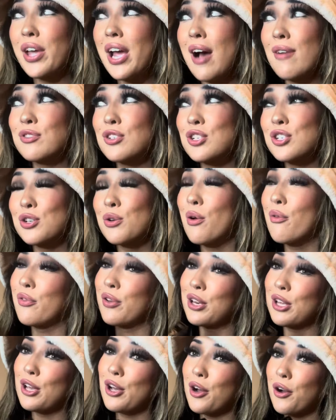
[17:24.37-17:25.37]
have to do a
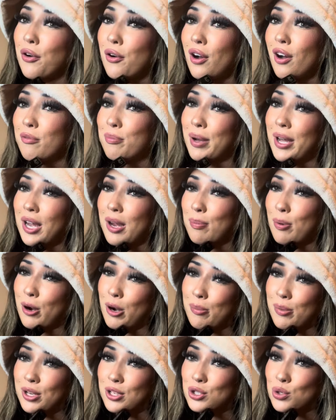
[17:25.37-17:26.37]
video of my
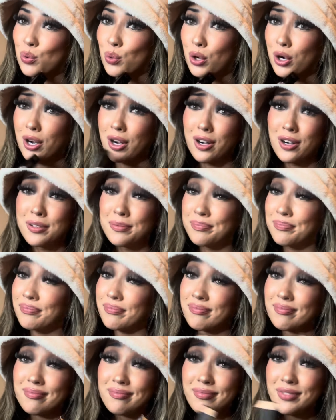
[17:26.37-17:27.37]
apartment tour
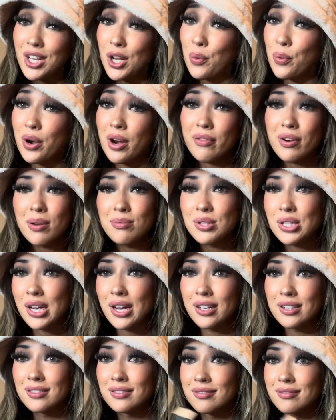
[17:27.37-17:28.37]
whenever I'm
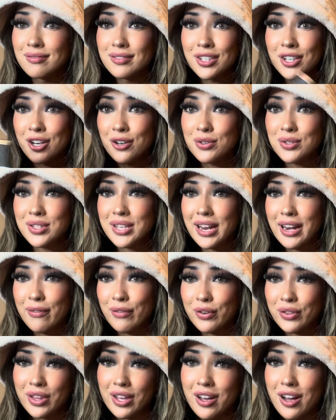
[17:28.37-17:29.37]
done, you know, setting
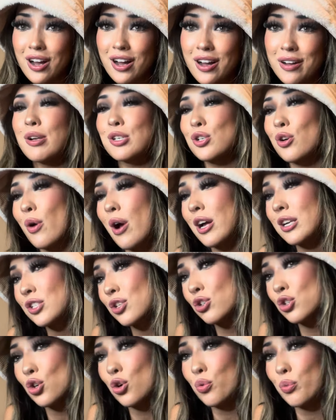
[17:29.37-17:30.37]
everything up. I have to go out
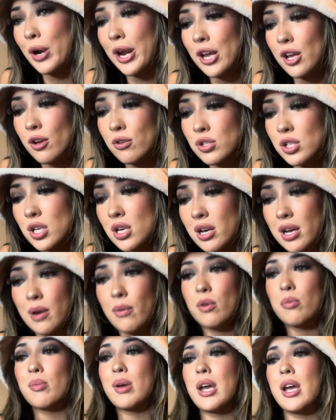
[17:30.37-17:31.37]
to Durango tonight
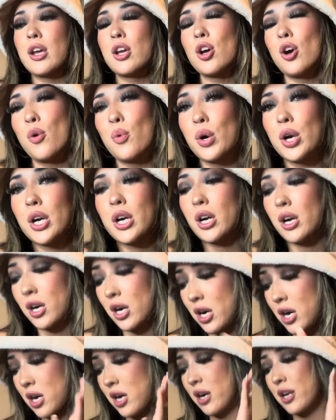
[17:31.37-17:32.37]
with my
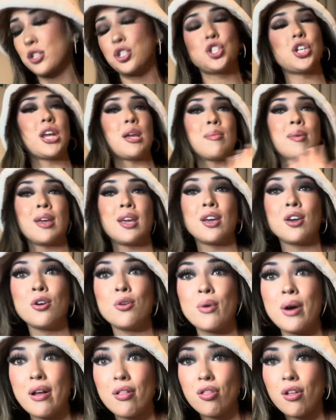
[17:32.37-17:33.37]
coworker, Jamie, who
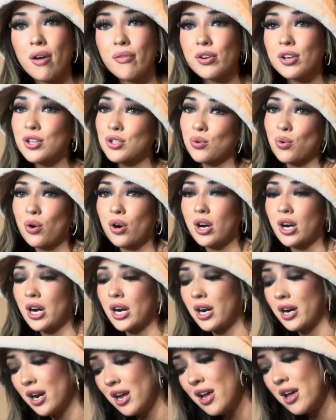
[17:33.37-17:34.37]
I love and
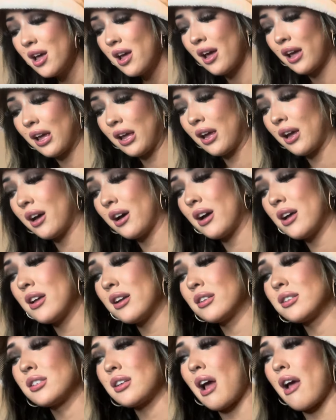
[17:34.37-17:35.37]
adore.
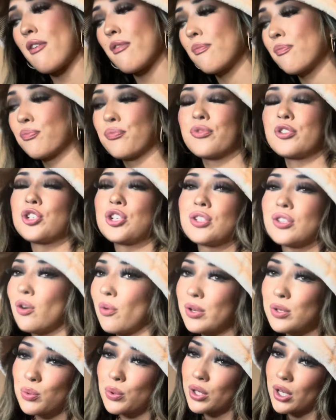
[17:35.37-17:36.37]
And she's
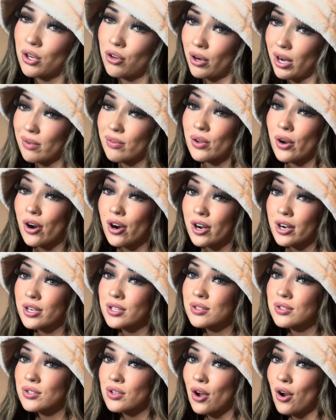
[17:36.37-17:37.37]
always working
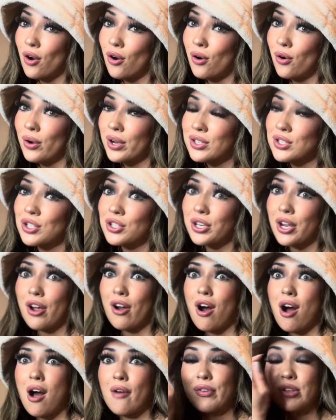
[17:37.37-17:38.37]
graveyard, so it's her day
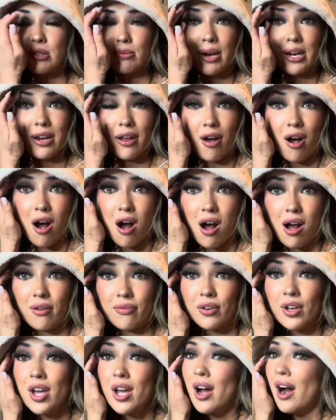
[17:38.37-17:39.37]
off, it's my day off.
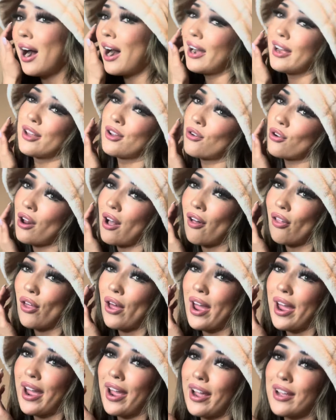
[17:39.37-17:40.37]
I didn't go to
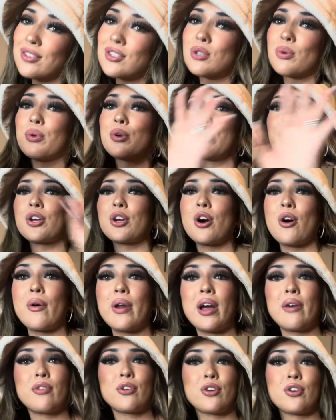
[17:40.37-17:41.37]
LA, so we're gonna go and
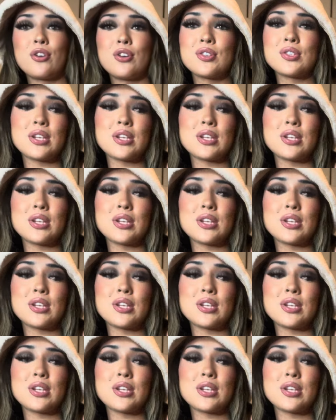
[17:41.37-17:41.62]
have a girls'